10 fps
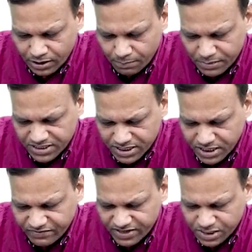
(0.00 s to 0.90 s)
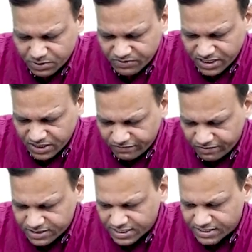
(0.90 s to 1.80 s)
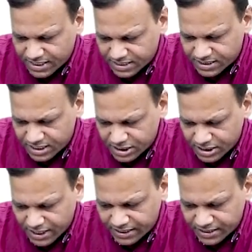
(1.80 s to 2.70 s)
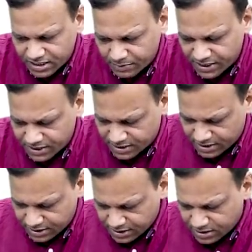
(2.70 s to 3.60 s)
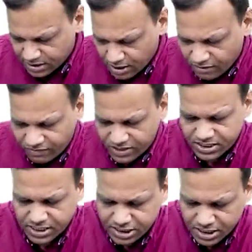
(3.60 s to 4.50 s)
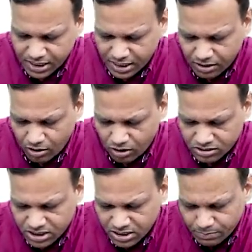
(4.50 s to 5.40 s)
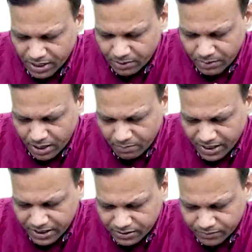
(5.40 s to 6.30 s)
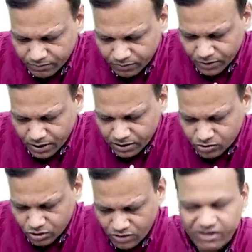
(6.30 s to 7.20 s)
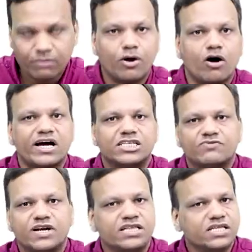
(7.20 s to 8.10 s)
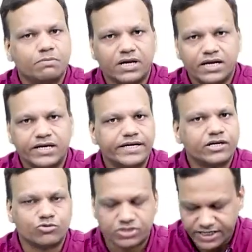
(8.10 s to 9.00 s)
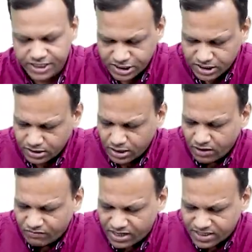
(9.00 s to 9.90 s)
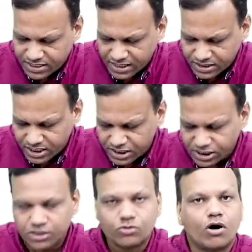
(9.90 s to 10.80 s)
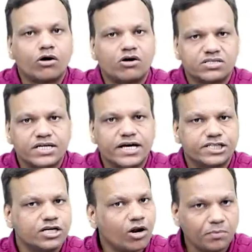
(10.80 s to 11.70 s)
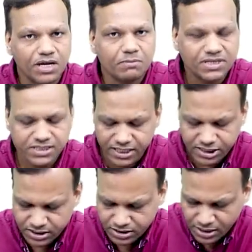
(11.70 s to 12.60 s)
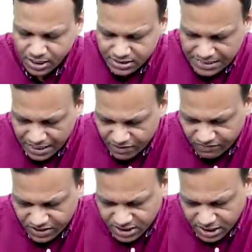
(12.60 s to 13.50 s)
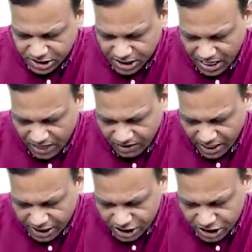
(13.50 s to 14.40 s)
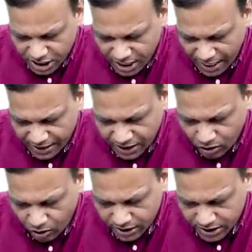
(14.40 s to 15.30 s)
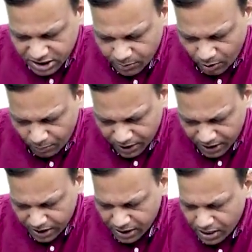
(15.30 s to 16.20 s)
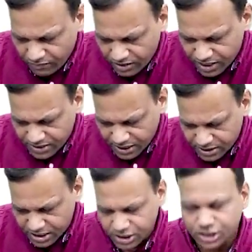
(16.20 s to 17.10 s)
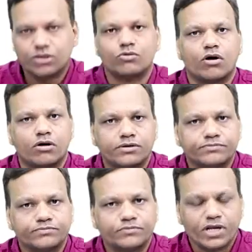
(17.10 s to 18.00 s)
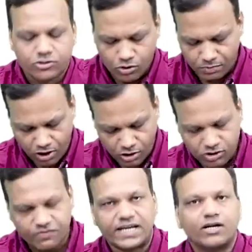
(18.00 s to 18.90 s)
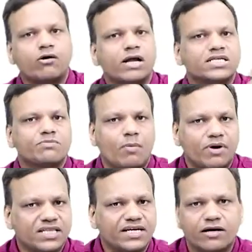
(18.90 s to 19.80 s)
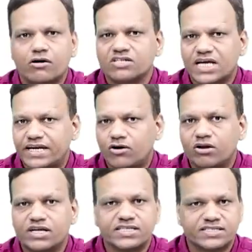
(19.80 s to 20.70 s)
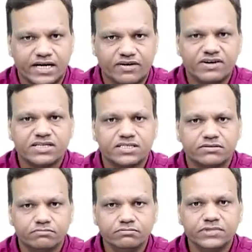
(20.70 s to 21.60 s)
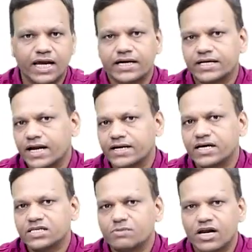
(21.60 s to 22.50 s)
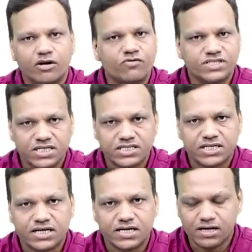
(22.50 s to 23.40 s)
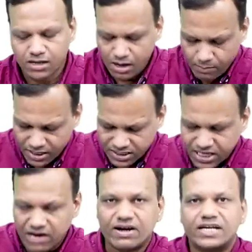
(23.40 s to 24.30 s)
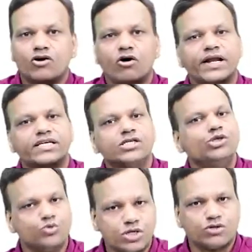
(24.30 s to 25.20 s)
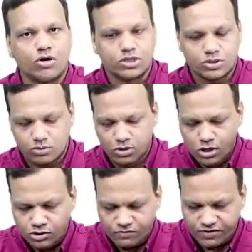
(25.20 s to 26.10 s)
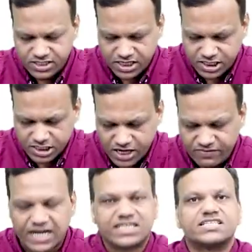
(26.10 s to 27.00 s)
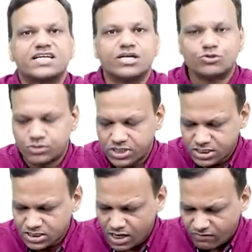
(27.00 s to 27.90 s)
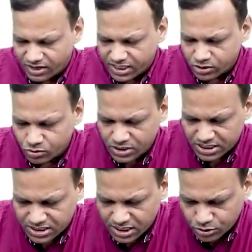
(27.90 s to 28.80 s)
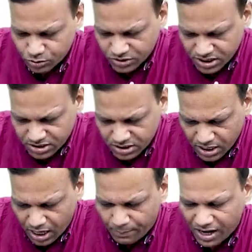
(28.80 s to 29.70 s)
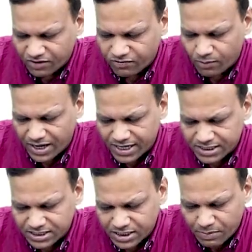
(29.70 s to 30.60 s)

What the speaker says: The basic difference between the first and second generation antihistaminics is first generation can cross the blood-brain barrier. So they will block H1 in the brain leading to sedation, whereas second generation do not cause sedation or minimal sedation. First generation have additional anticholinergic property, whereas second generation do not. So because of anticholinergic property, they can cause anticholinergic side effects like dryness, blurring of vision, etc. But they have anticholinergic users also. So first generation have extra users. What are those extra users apart from allergy?